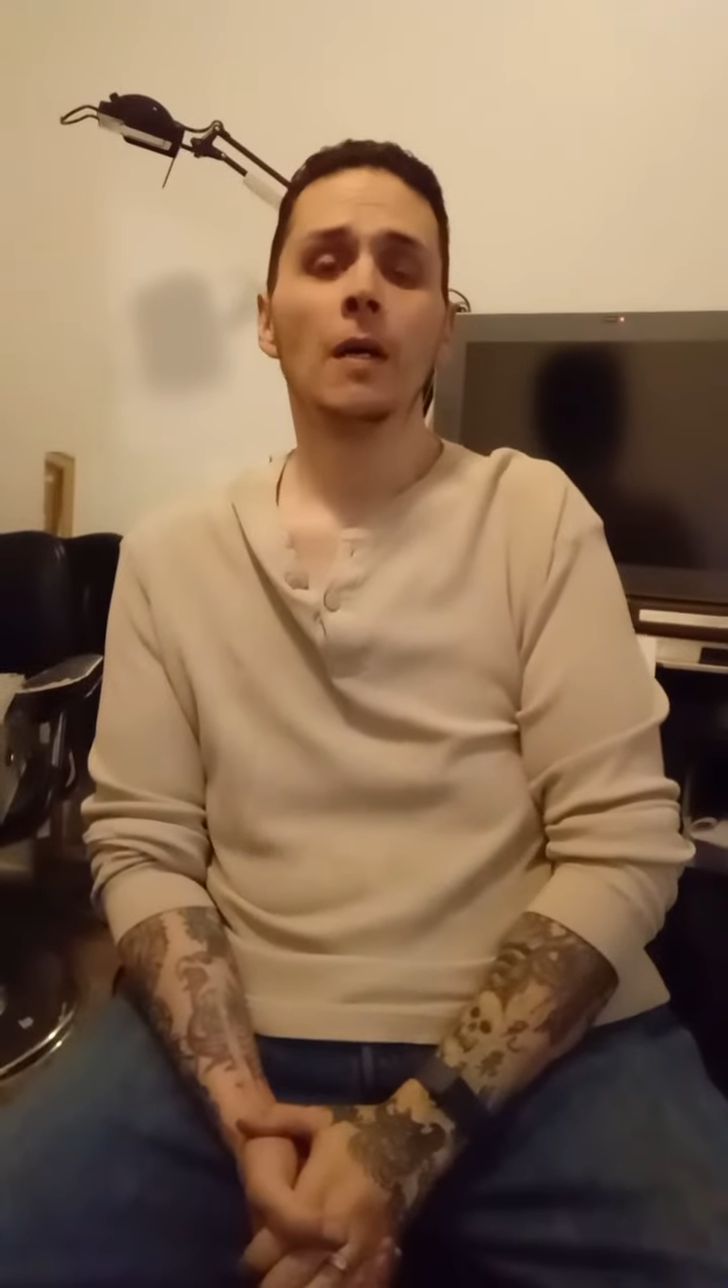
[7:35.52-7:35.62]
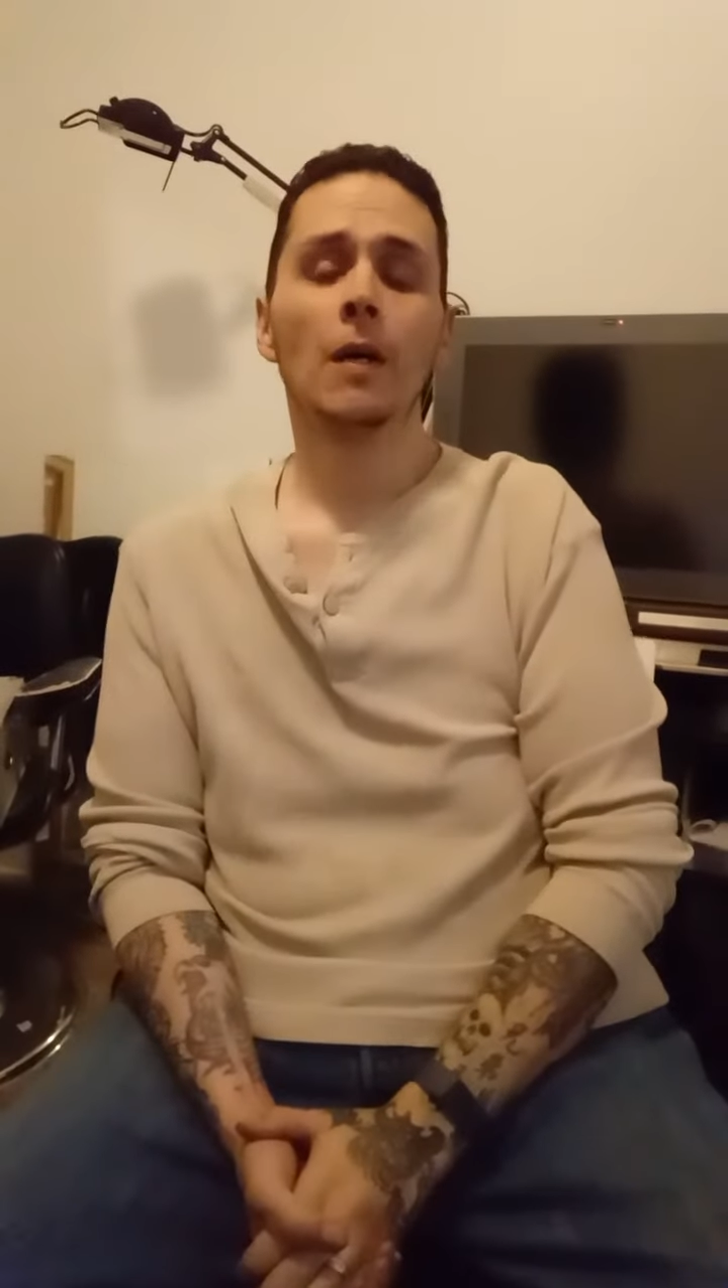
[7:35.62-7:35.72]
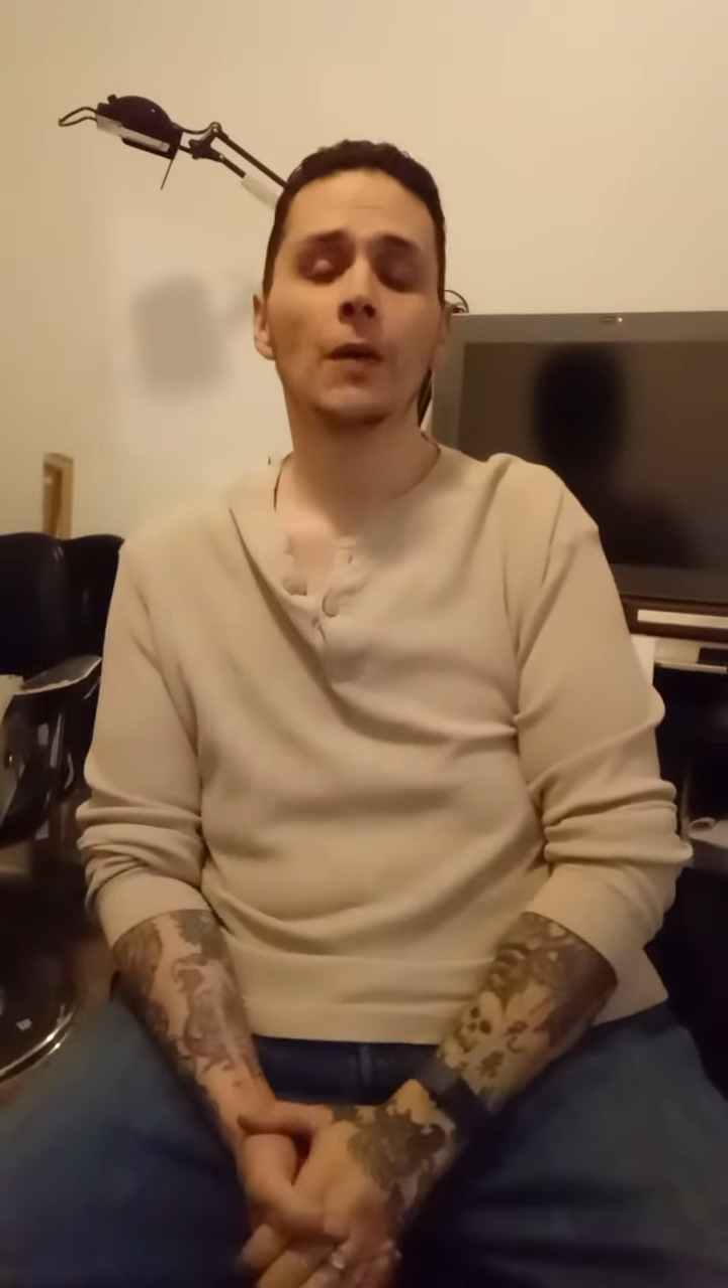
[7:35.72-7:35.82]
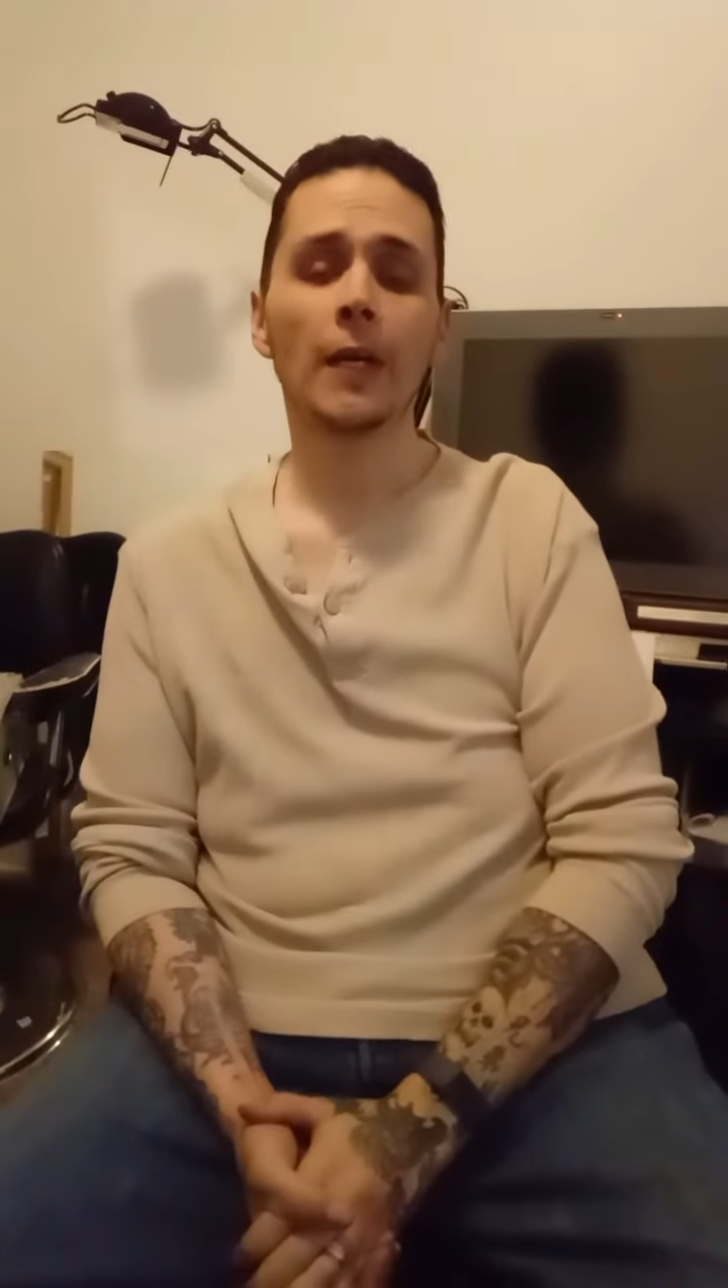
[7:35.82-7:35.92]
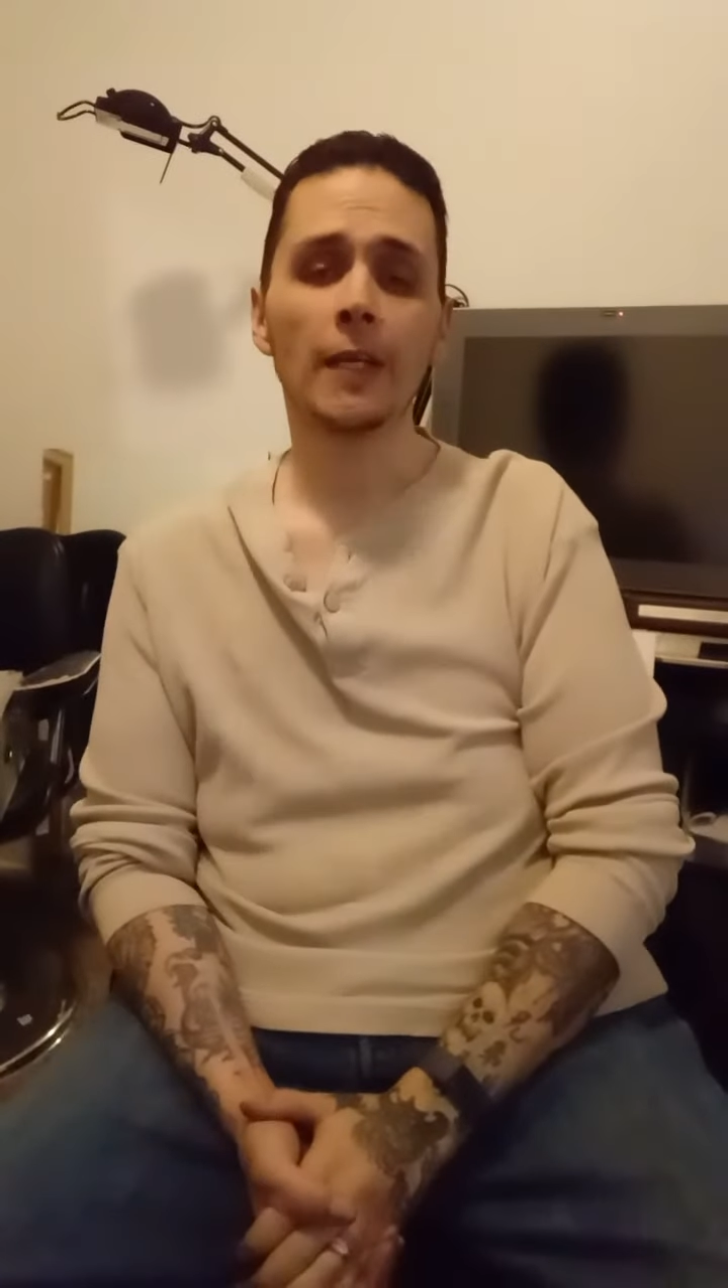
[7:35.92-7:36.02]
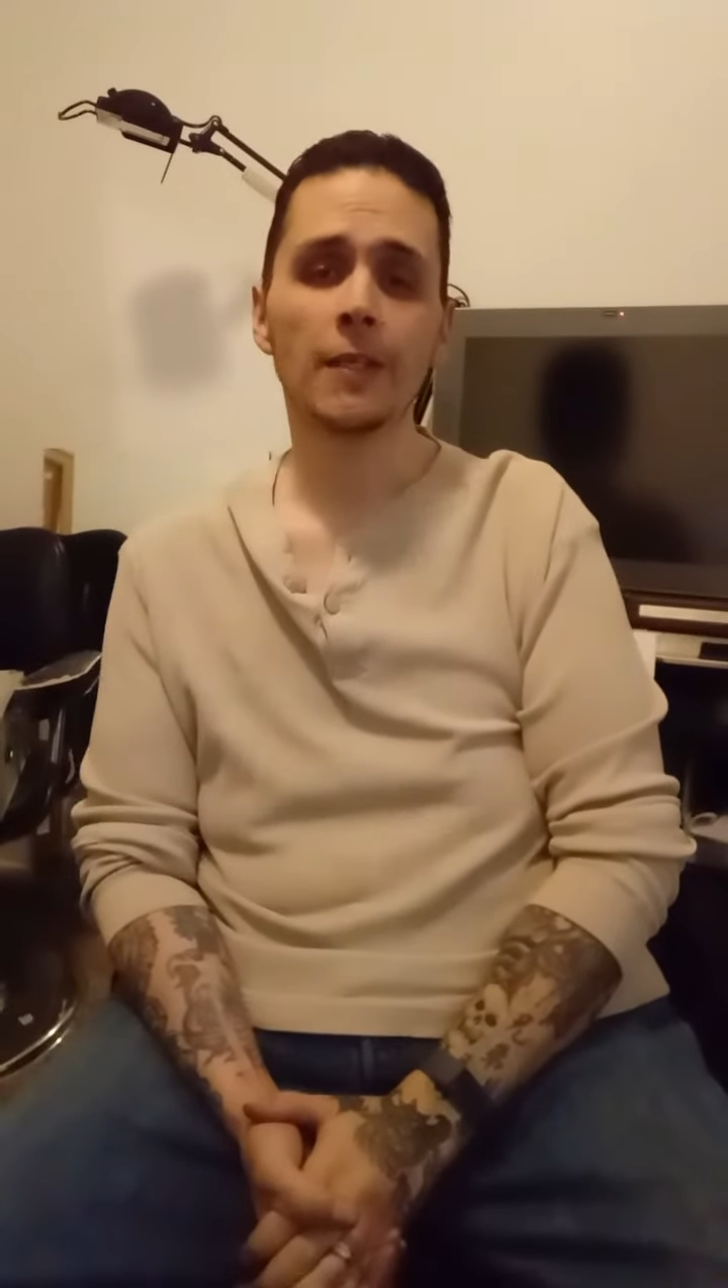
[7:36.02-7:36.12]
Okay,